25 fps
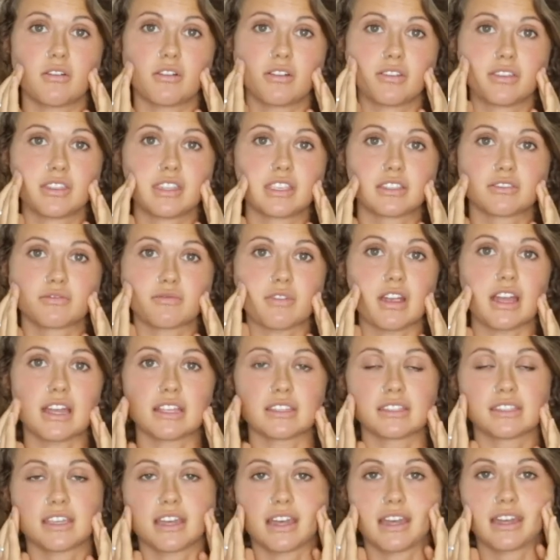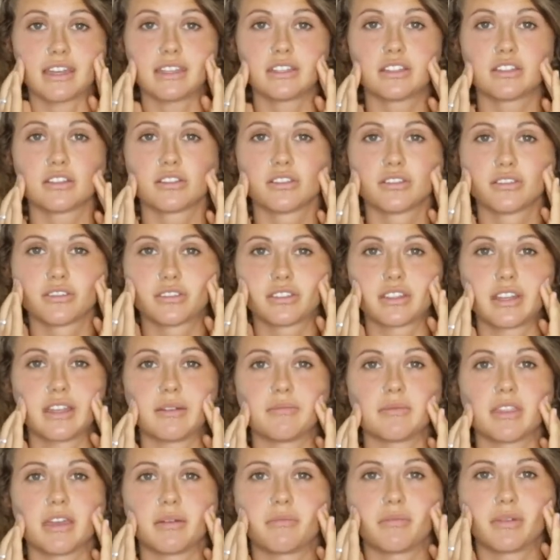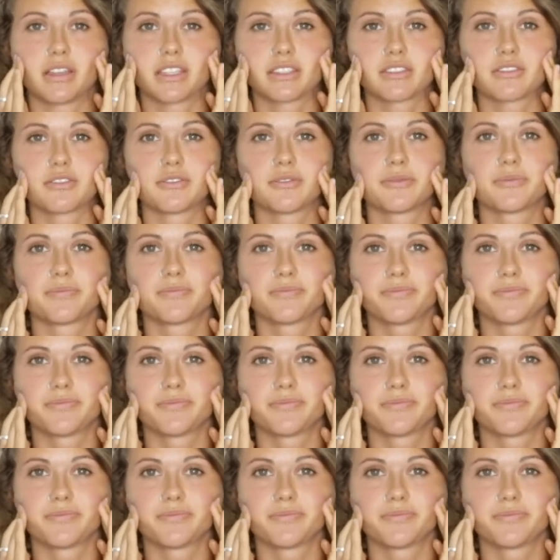on this right side to loosen up that muscle.